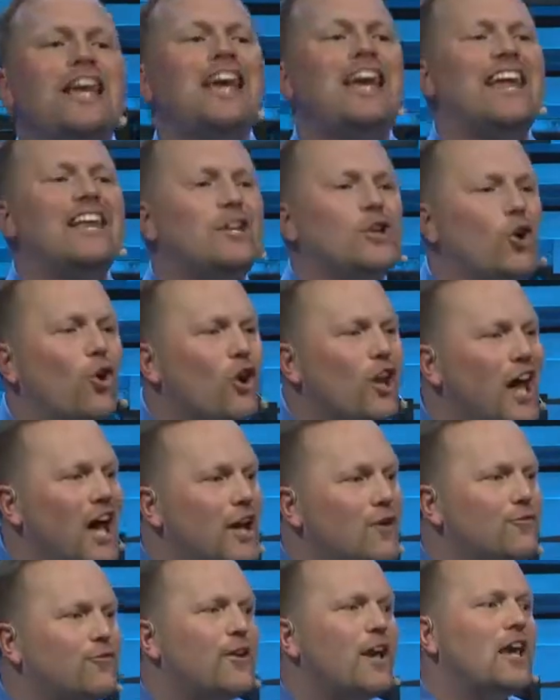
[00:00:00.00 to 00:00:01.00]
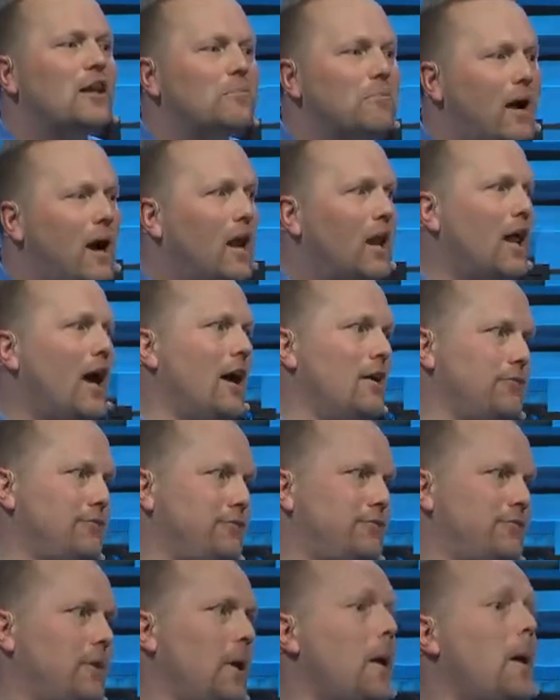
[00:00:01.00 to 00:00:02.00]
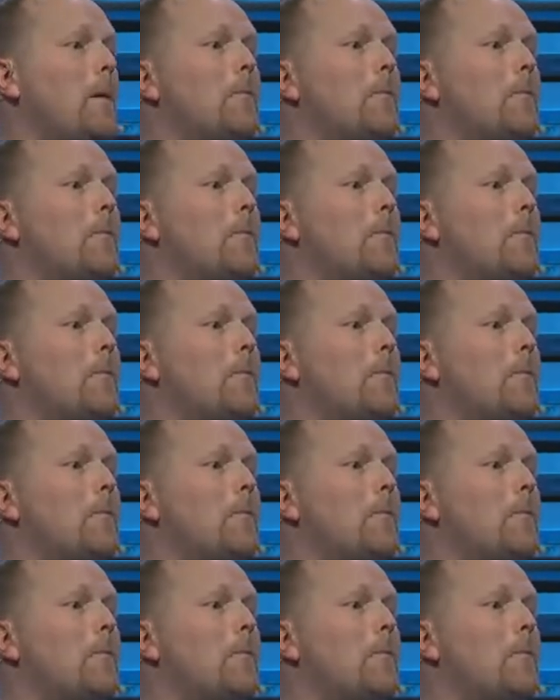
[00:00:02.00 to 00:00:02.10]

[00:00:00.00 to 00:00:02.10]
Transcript: in your life and my life.